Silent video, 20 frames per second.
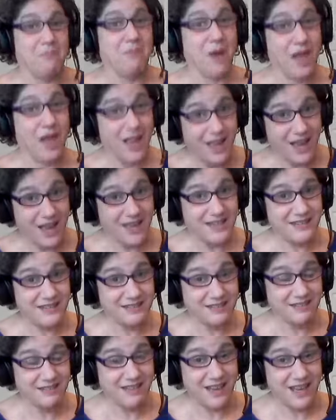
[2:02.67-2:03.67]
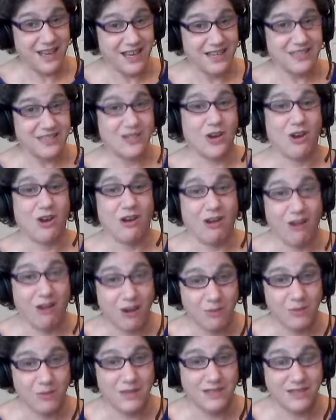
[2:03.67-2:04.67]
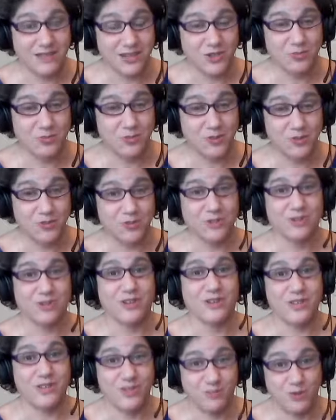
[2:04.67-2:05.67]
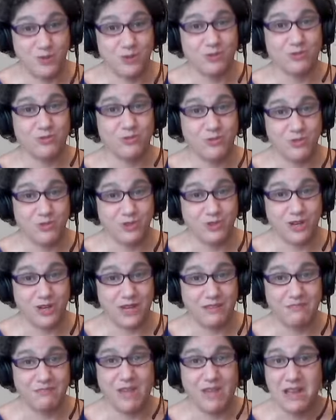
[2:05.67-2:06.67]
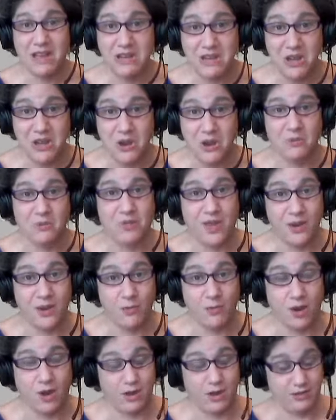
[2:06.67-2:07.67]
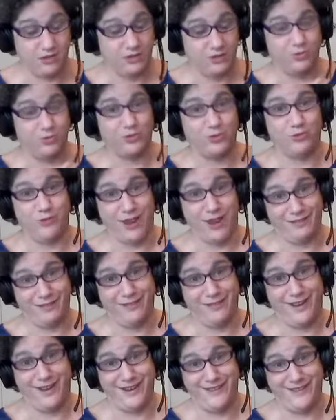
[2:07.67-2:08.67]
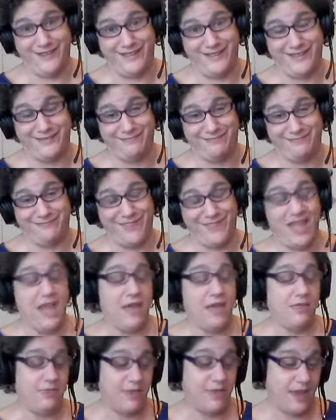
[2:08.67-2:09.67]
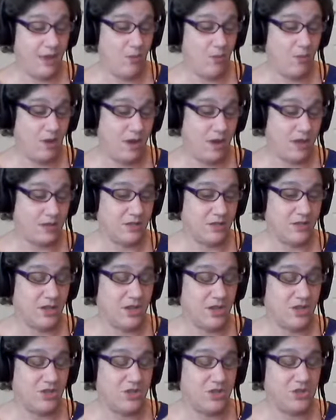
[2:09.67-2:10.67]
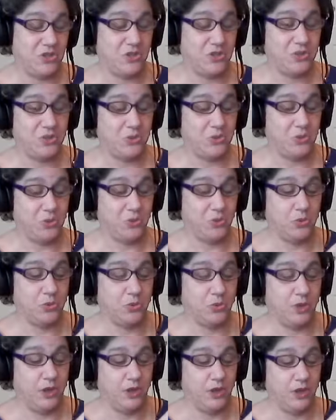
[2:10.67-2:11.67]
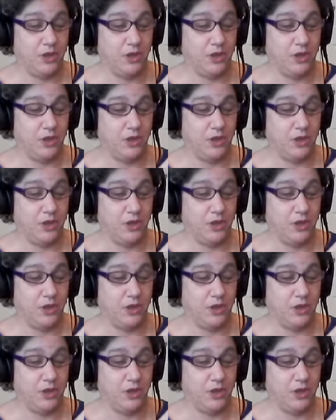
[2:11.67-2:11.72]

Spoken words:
my ideal clients are heart-based entrepreneurs on a spiritual journey. I know they want to attract clients. They want to